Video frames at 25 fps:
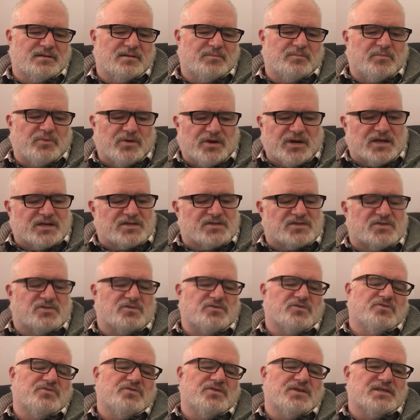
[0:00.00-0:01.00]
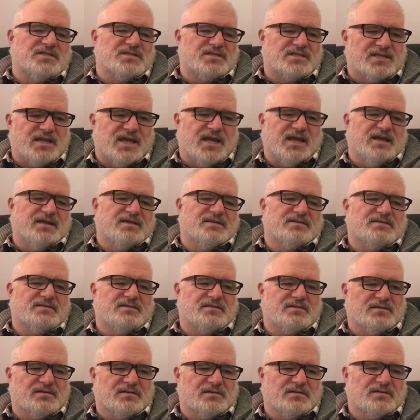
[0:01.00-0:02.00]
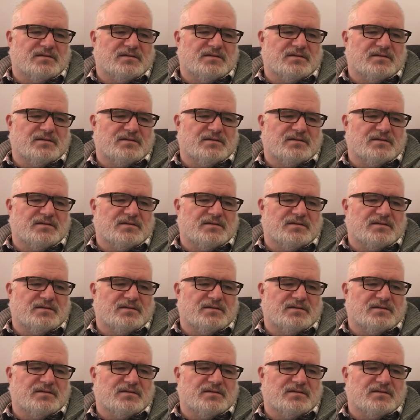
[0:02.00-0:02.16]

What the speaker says: And bring us through these days